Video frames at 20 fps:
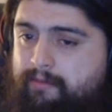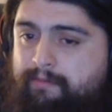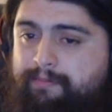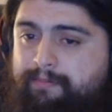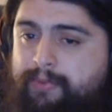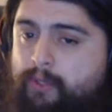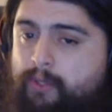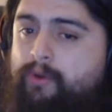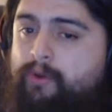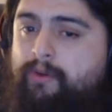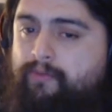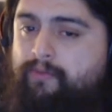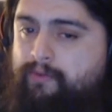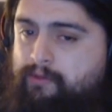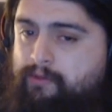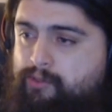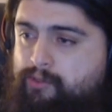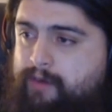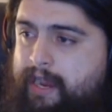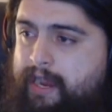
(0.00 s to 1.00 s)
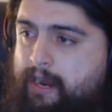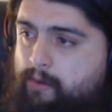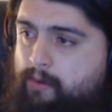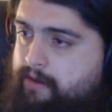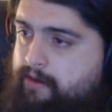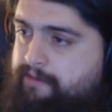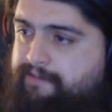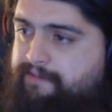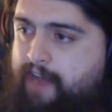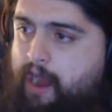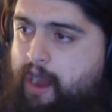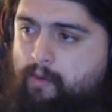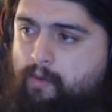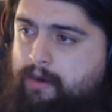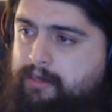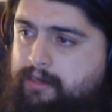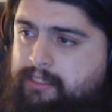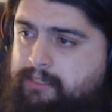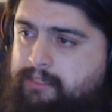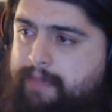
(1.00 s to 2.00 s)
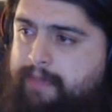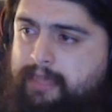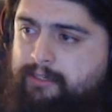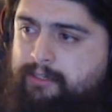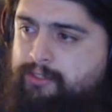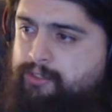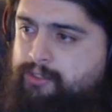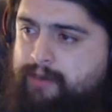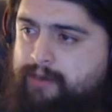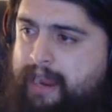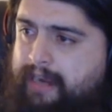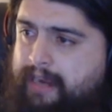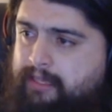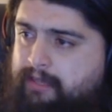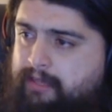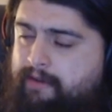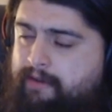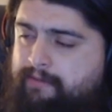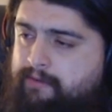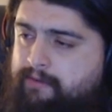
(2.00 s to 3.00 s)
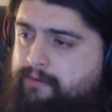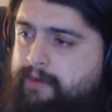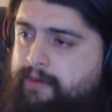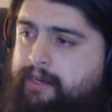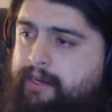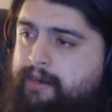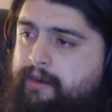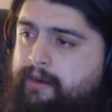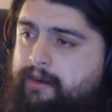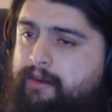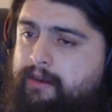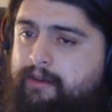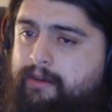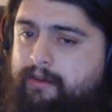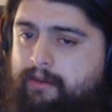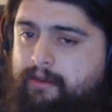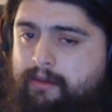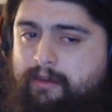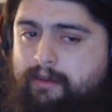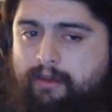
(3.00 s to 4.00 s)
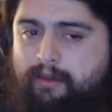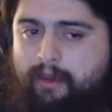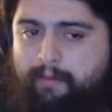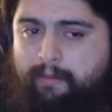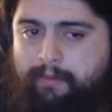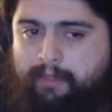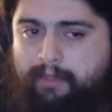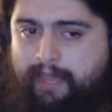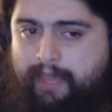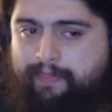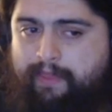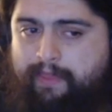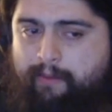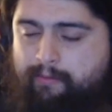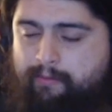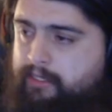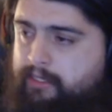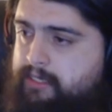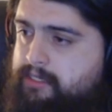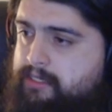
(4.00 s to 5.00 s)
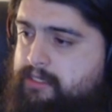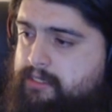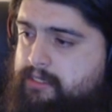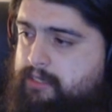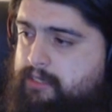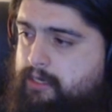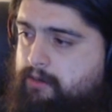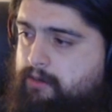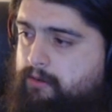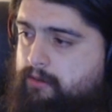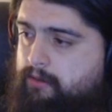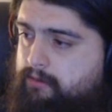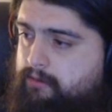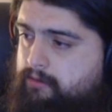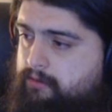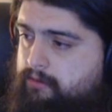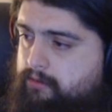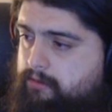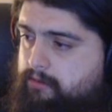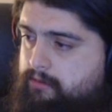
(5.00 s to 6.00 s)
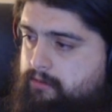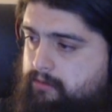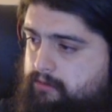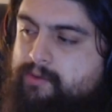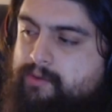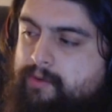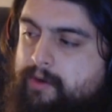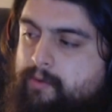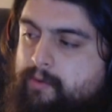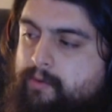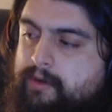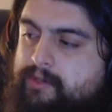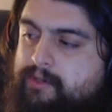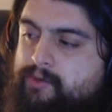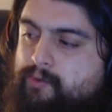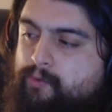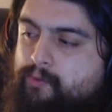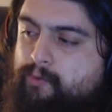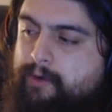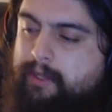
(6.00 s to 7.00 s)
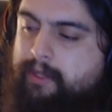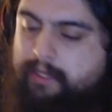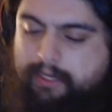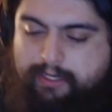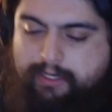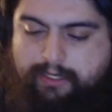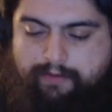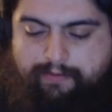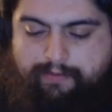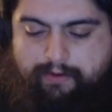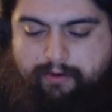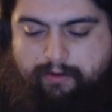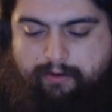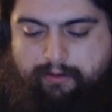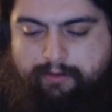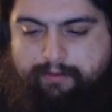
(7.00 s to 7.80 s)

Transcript: Beautiful track. One of Fireworks' best track they've ever written. I'm glad they released the single. This one was really difficult.